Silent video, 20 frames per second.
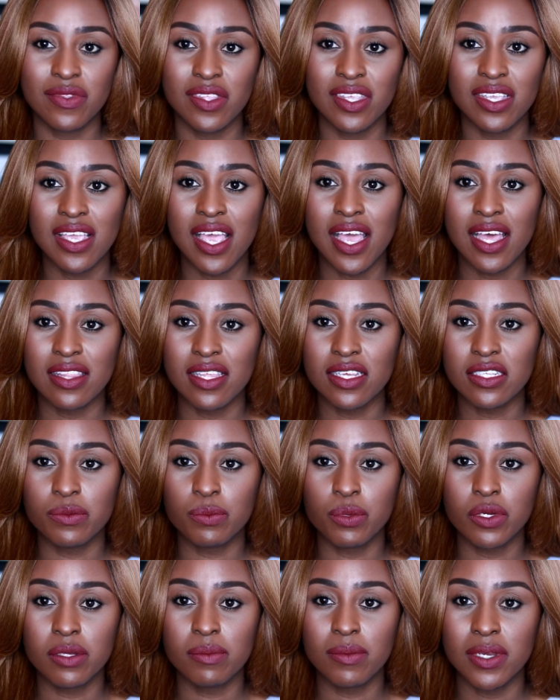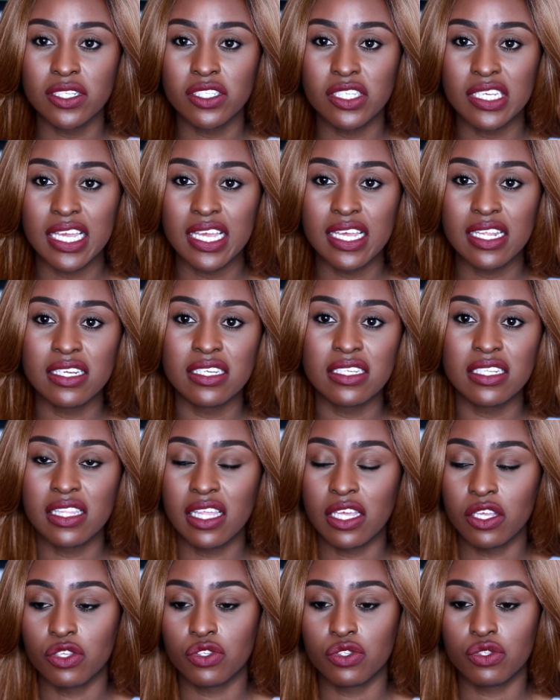yeah that's pretty much it
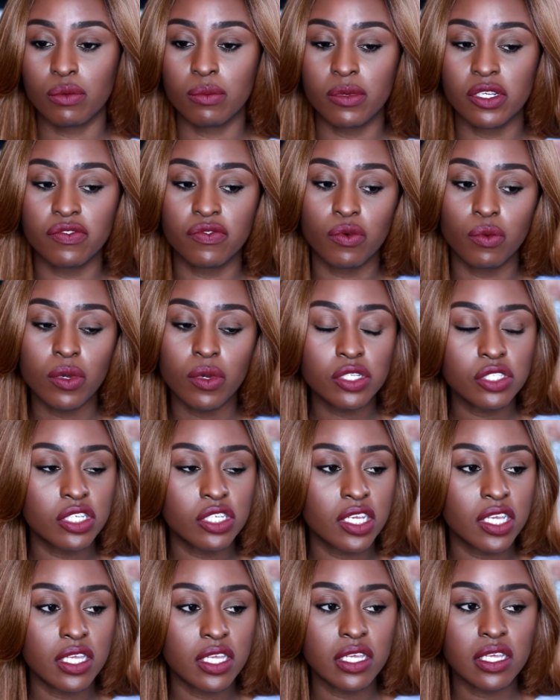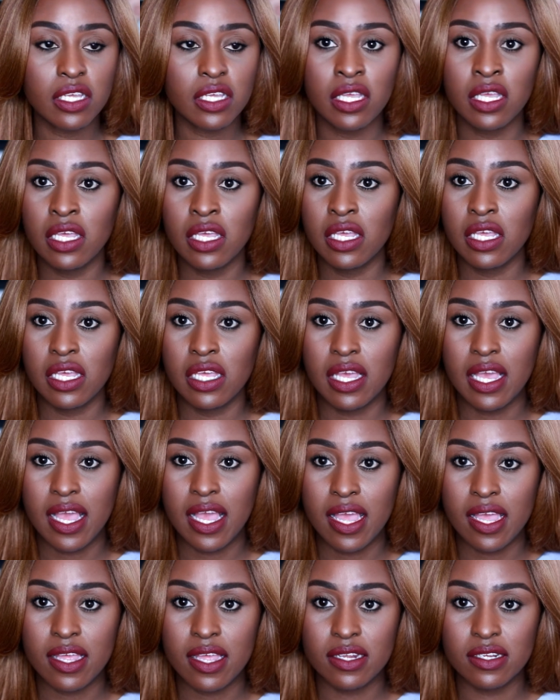thank you so much for watching
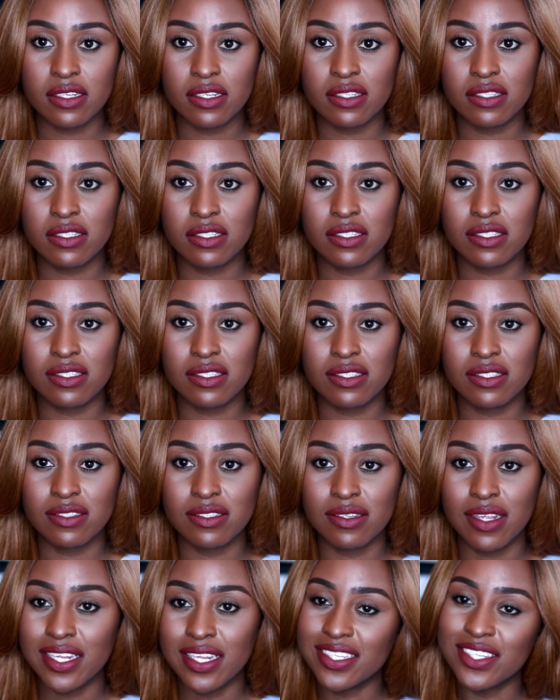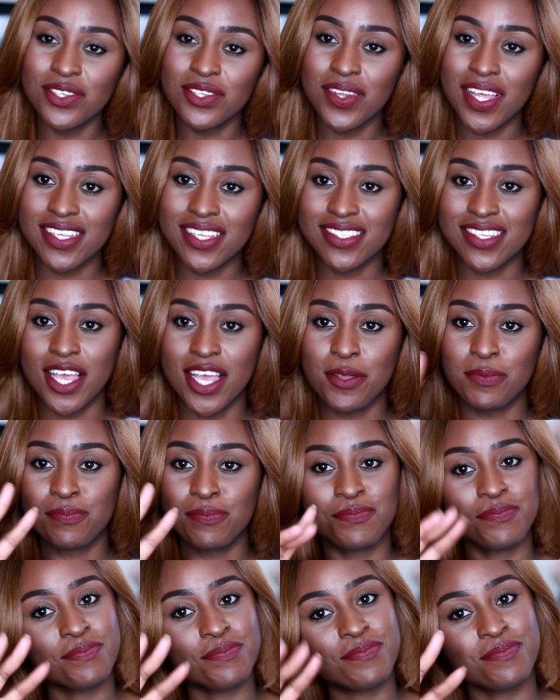and until next time
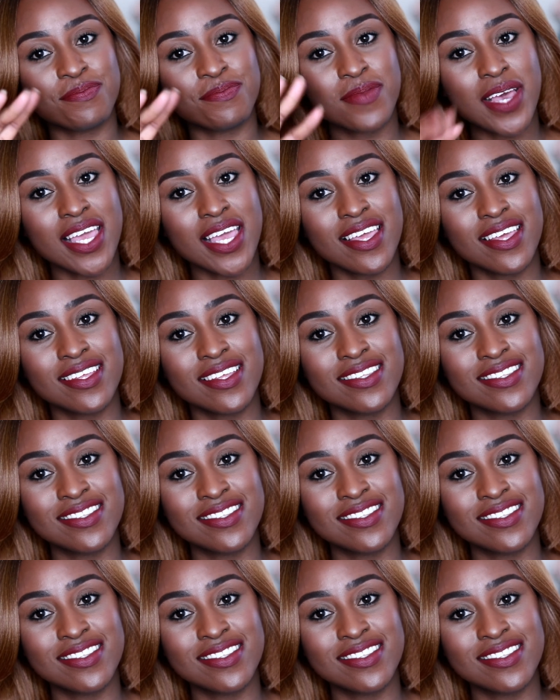bye